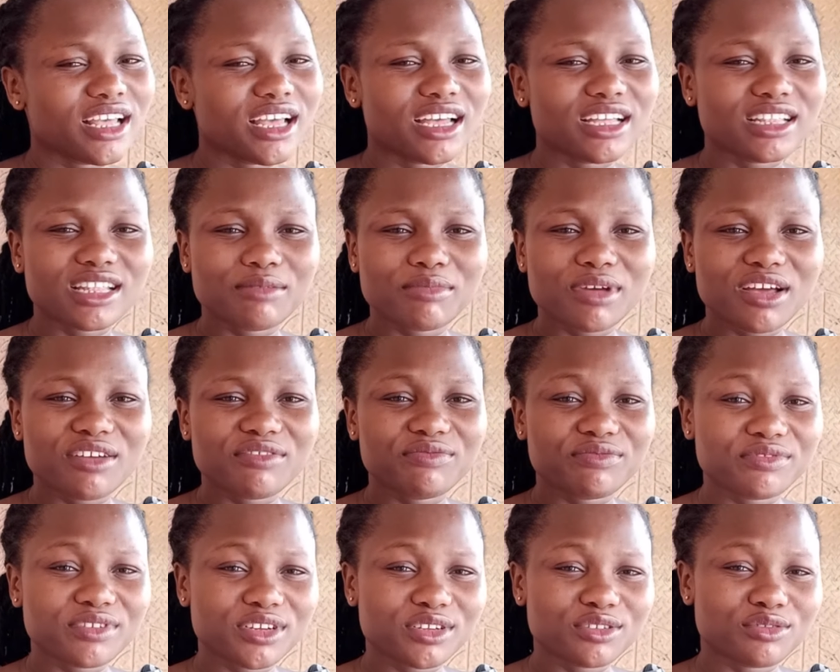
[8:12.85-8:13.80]
And I'm
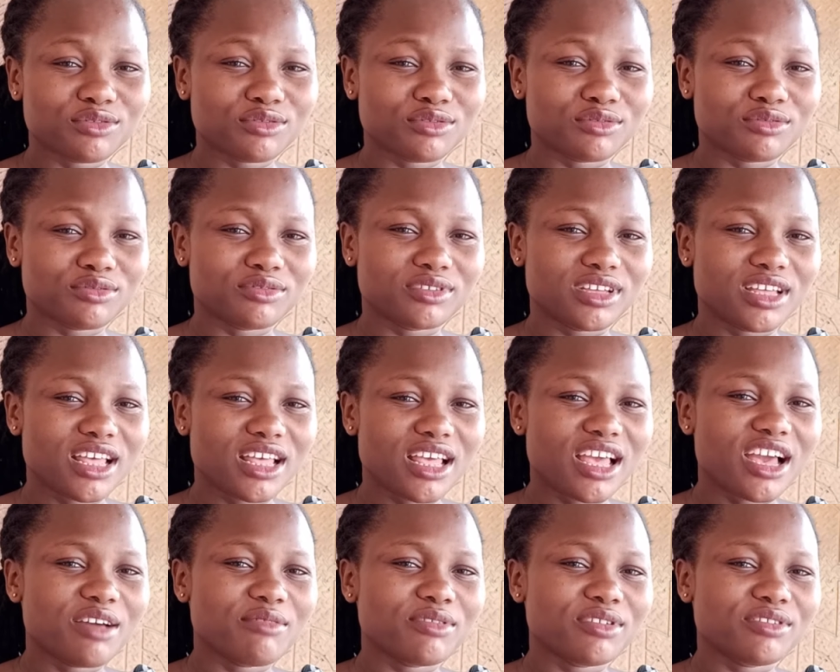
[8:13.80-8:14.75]
afraid though.
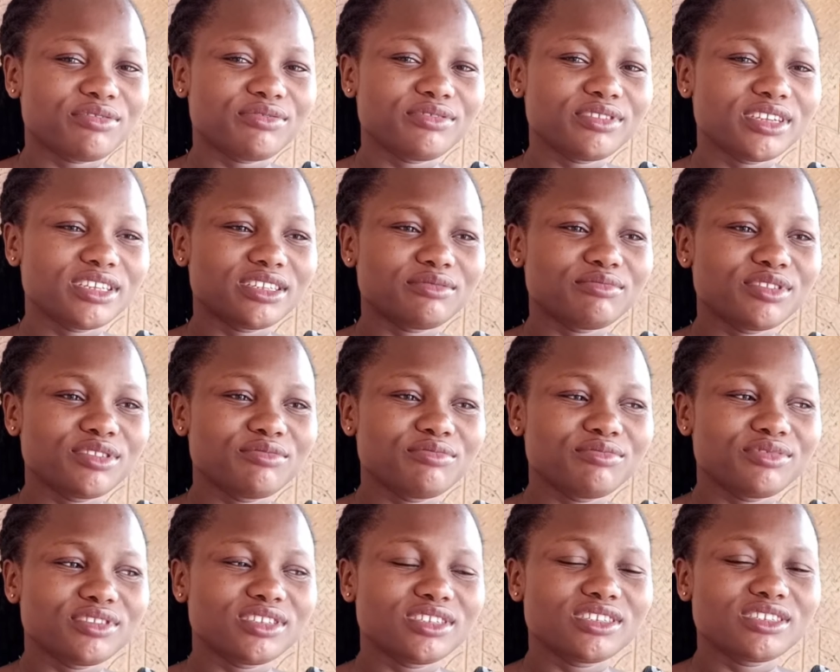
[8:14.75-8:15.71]
I'm afraid
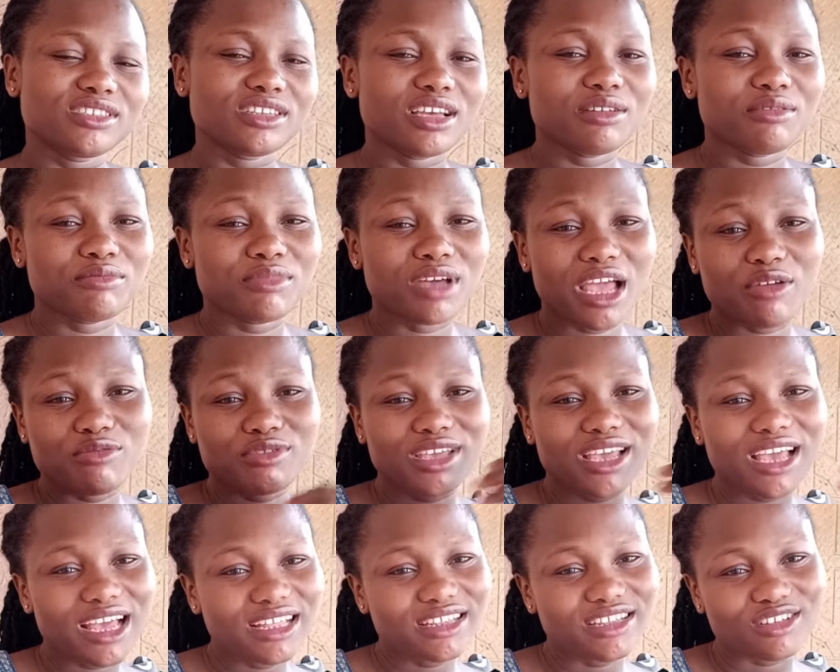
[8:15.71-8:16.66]
maybe I will
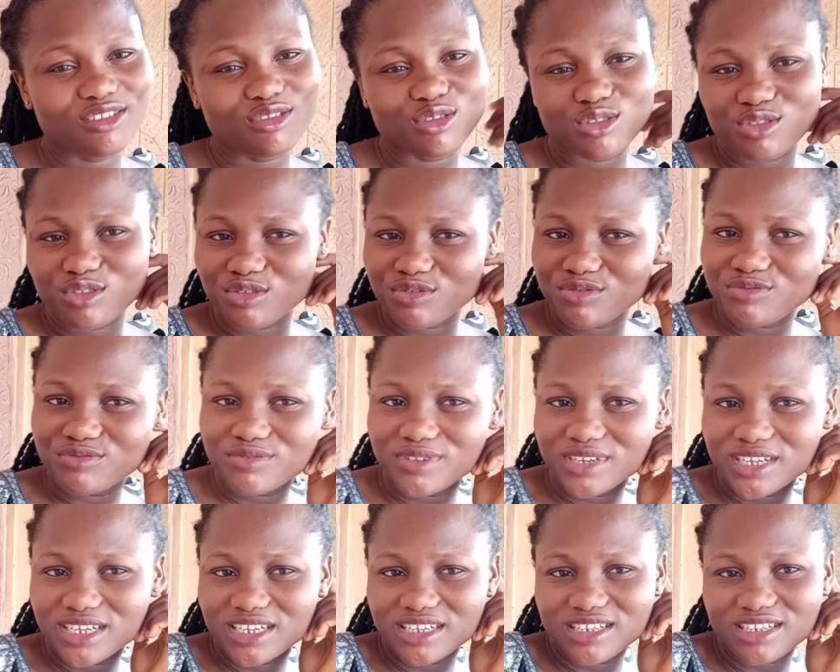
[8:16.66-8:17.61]
add a lot of
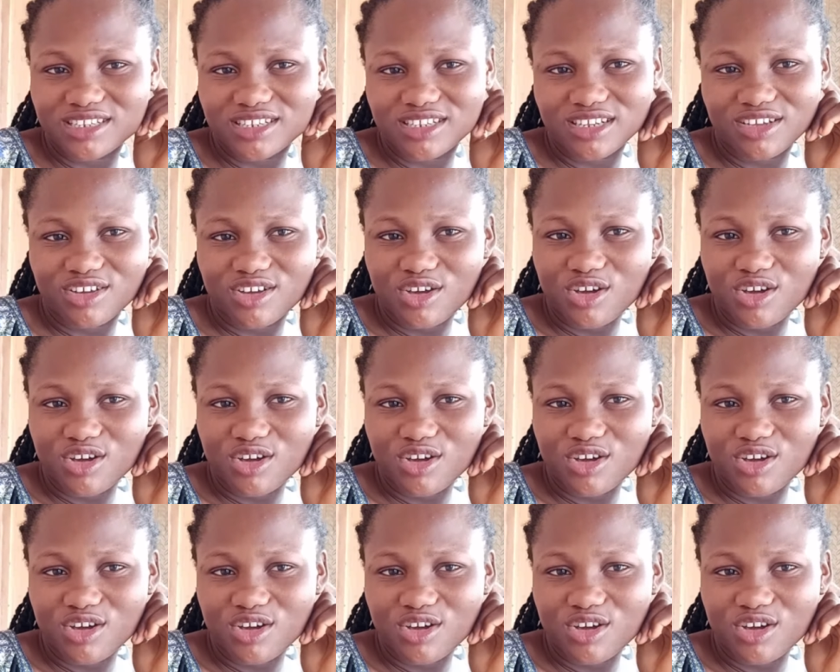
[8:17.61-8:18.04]
weight.